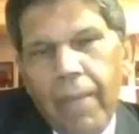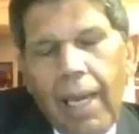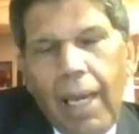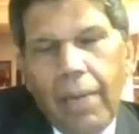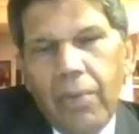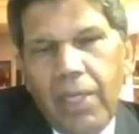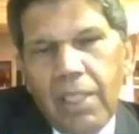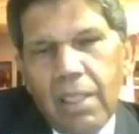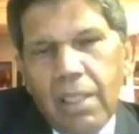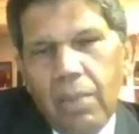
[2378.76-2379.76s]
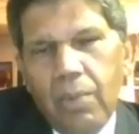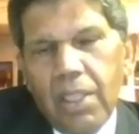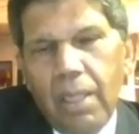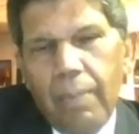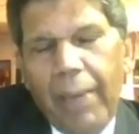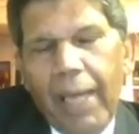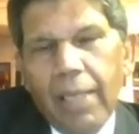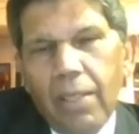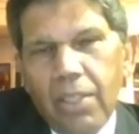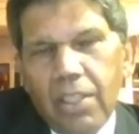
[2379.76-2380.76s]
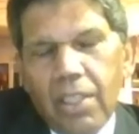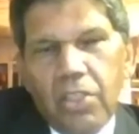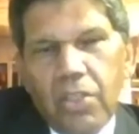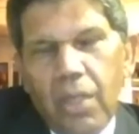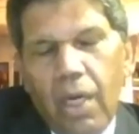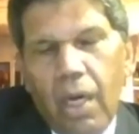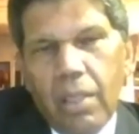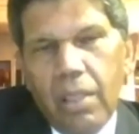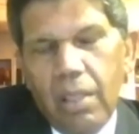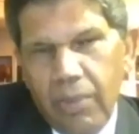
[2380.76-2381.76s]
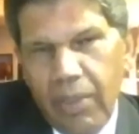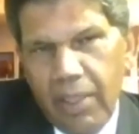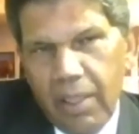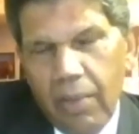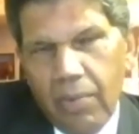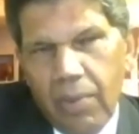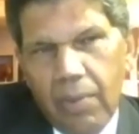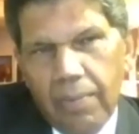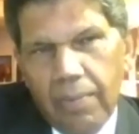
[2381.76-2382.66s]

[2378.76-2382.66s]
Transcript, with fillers: I recently was in a panel discussion on the Human Rights Council.